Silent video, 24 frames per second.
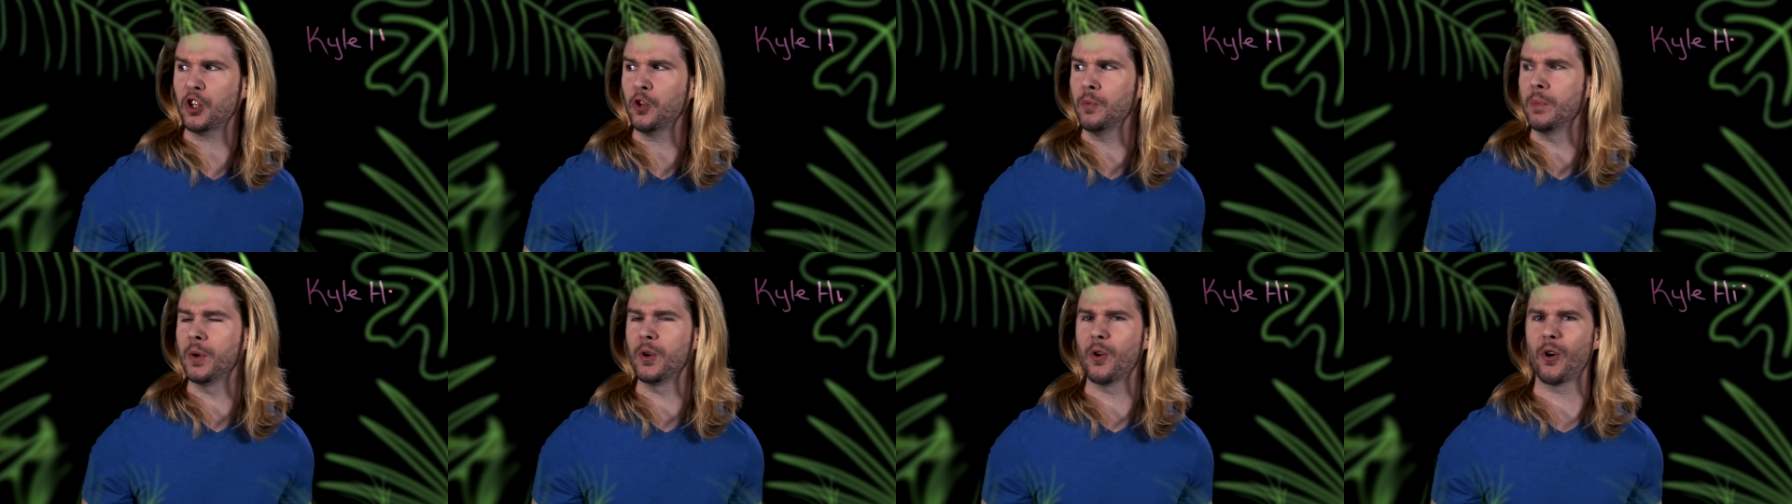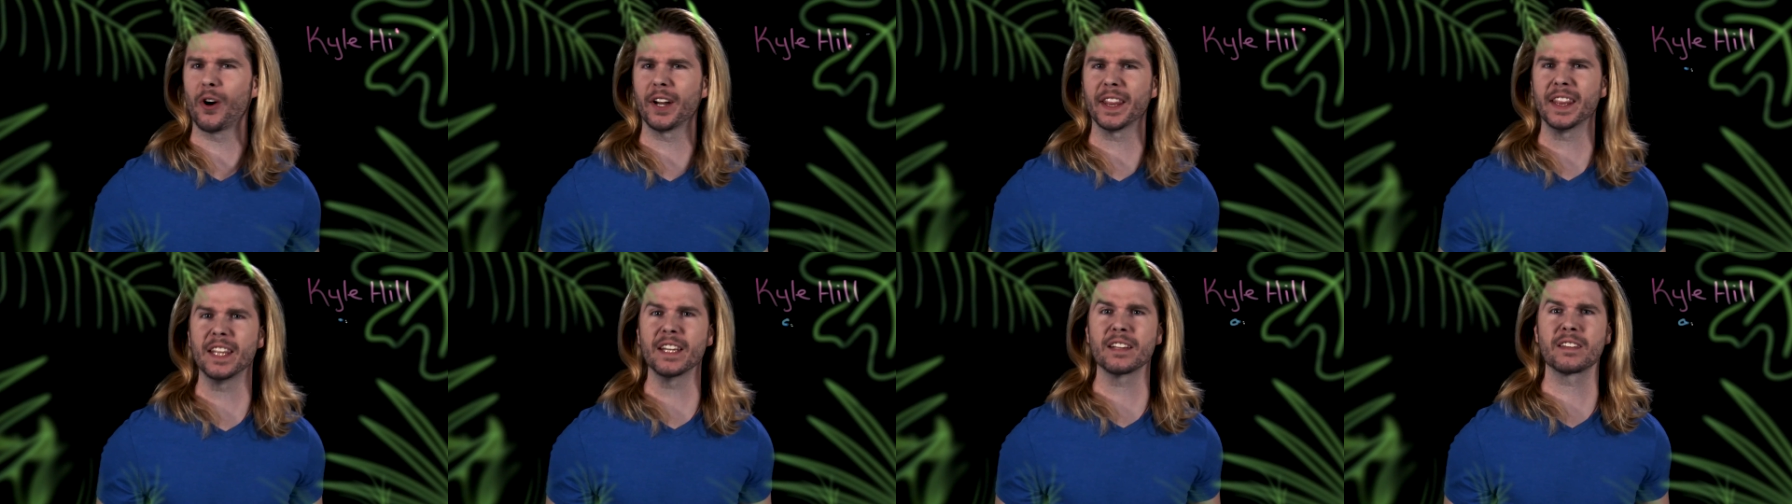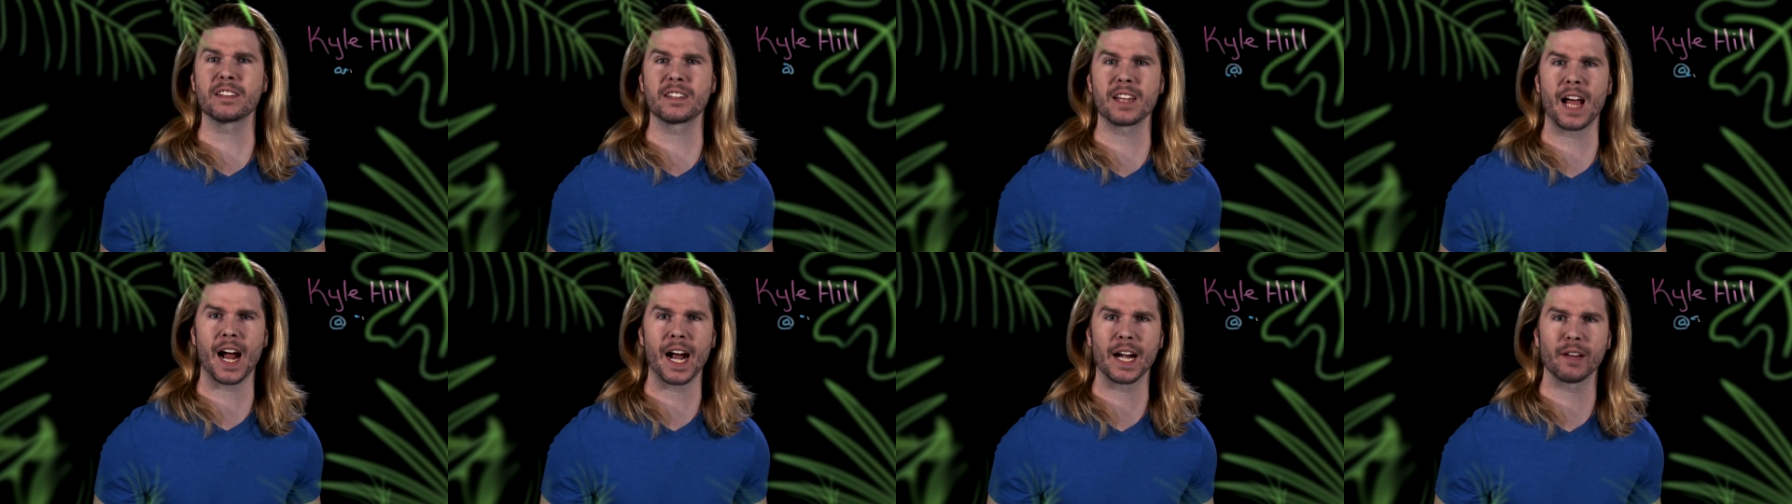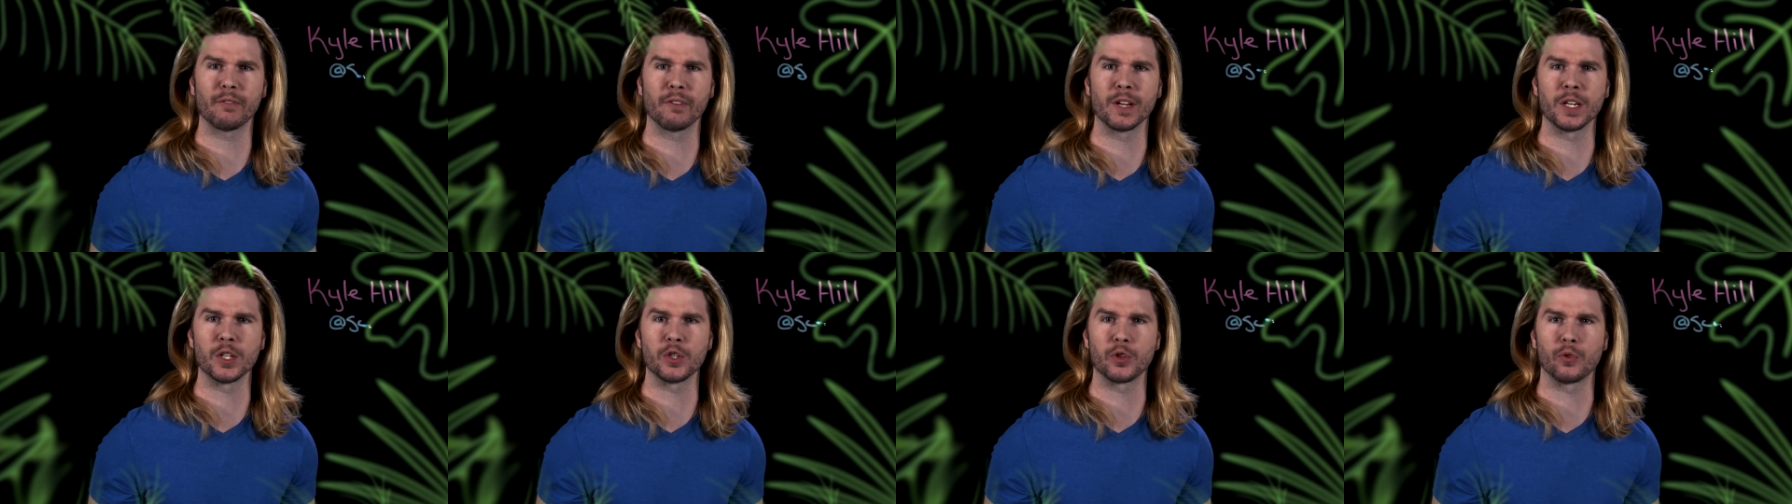humanoid this side
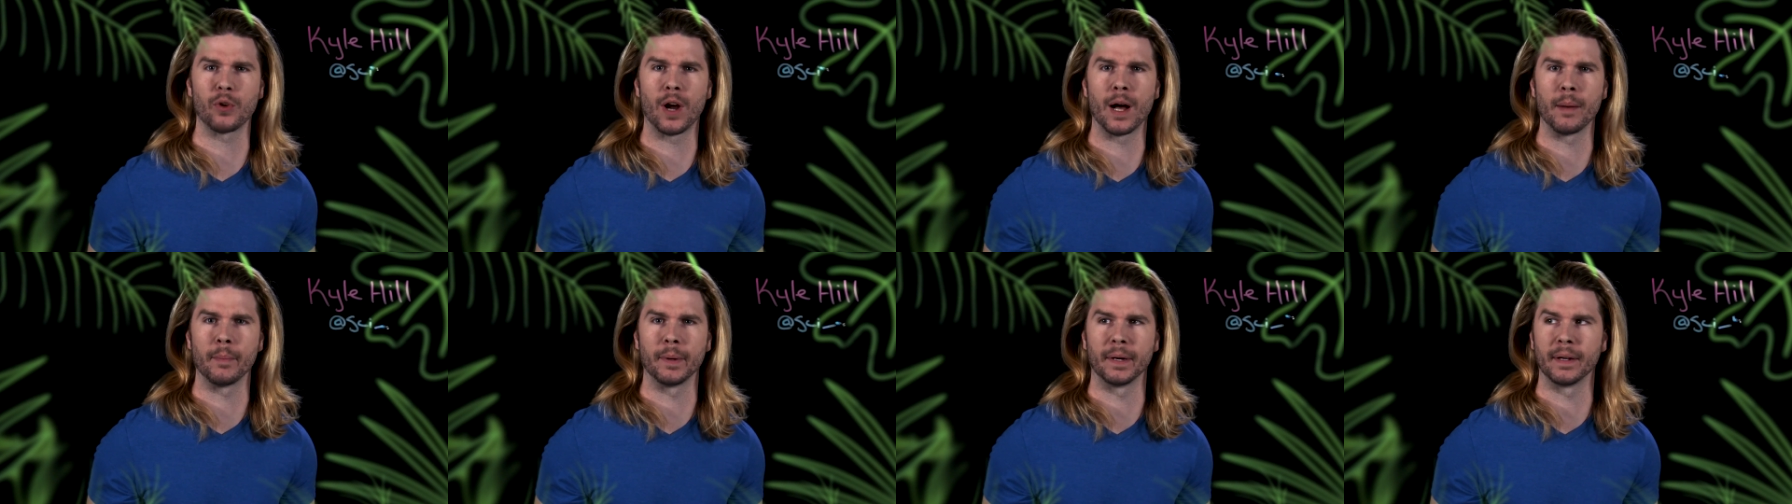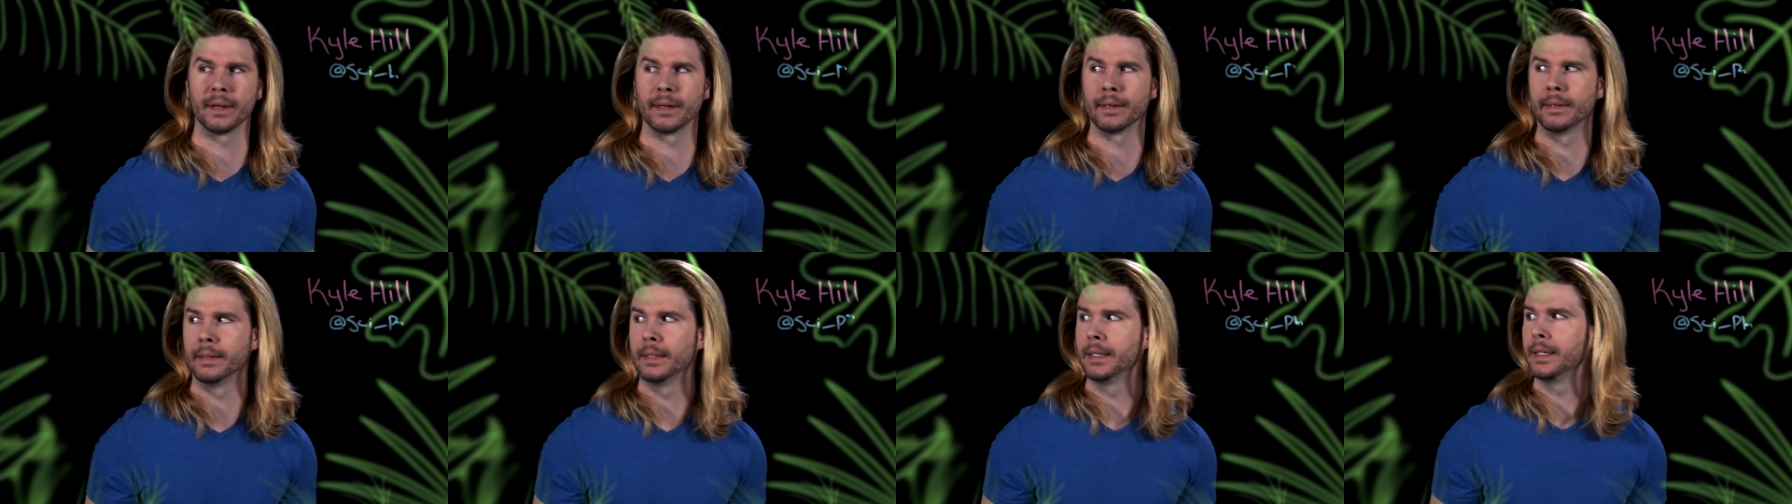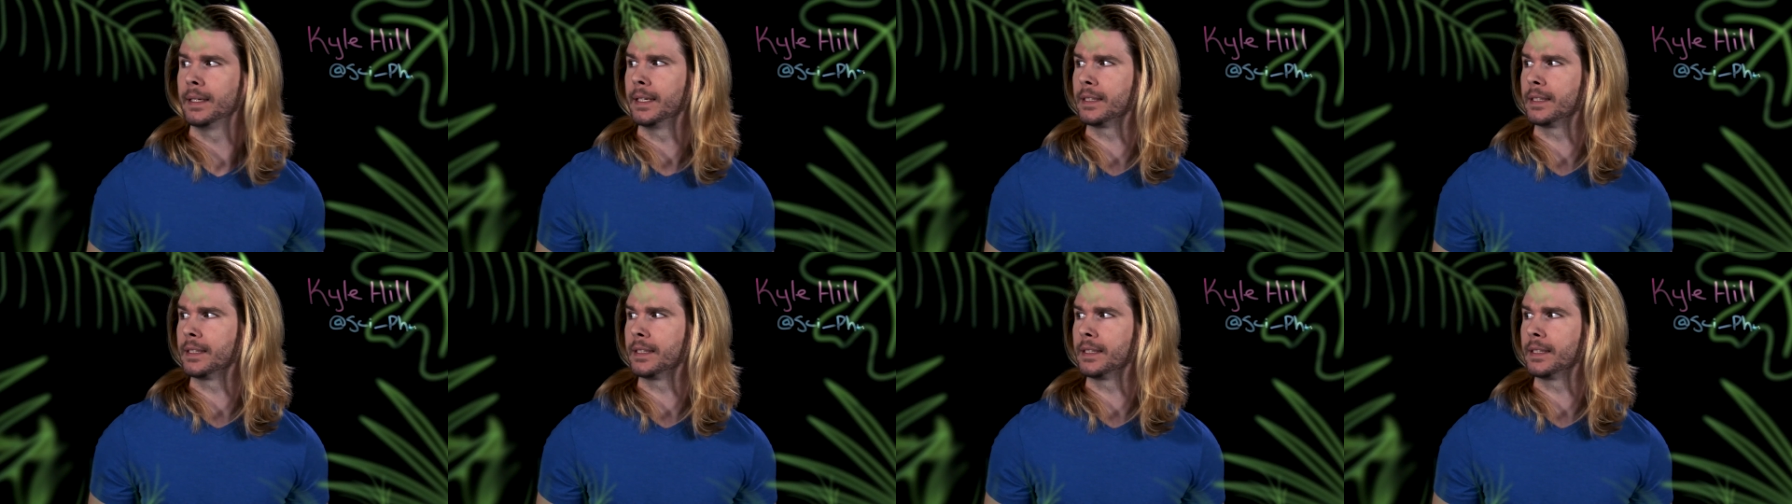of Andromeda.